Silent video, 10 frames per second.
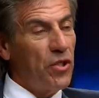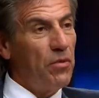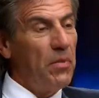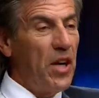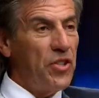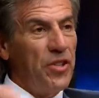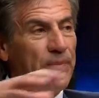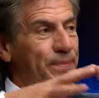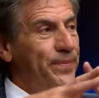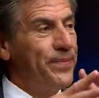a good
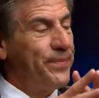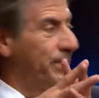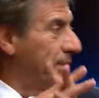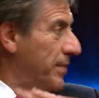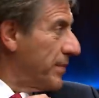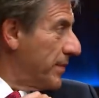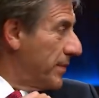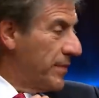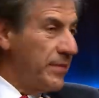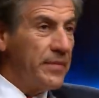margin. How do you
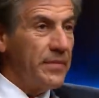think you